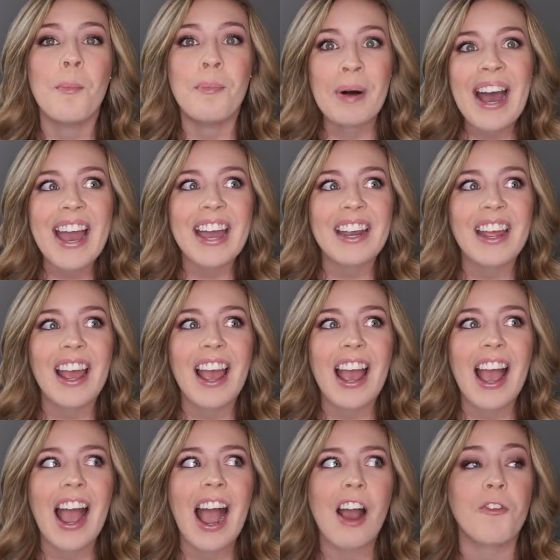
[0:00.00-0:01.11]
But
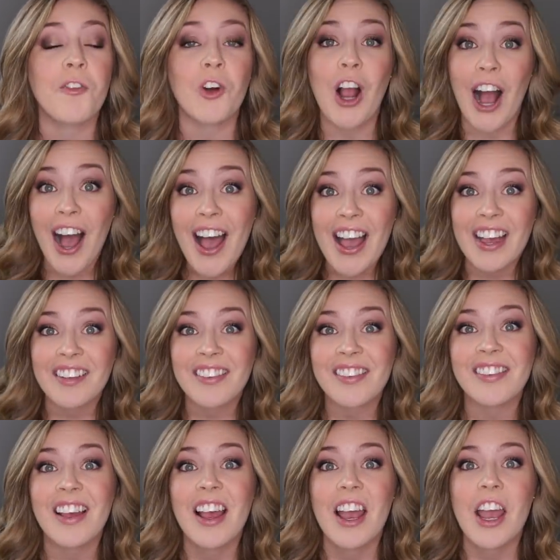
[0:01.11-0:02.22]
for us,